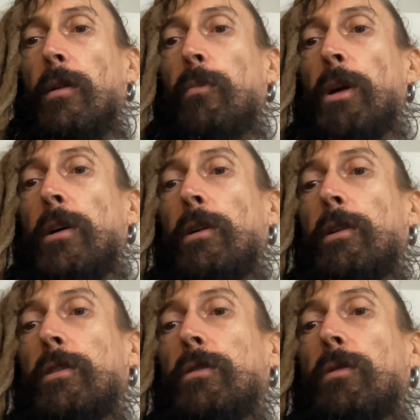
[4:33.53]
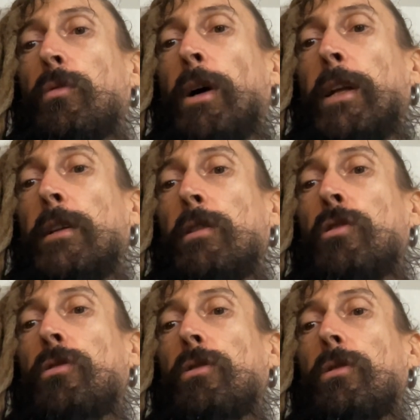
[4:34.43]
Because when
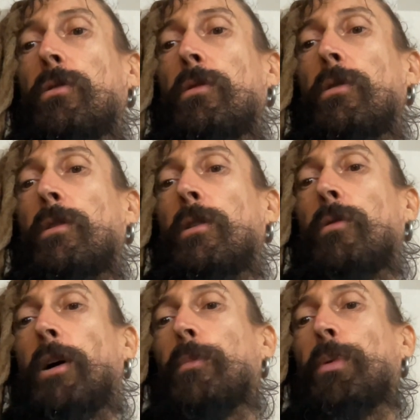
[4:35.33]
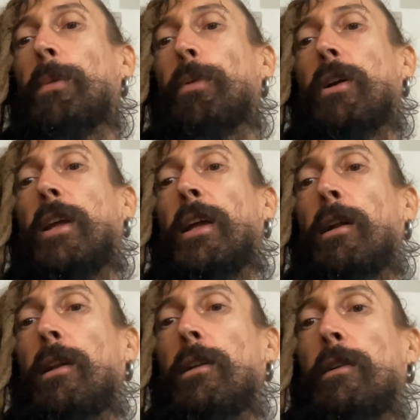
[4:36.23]
you when people
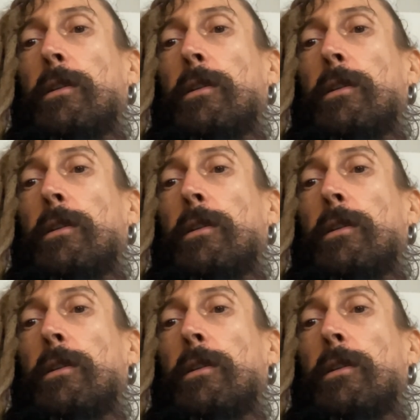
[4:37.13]
kill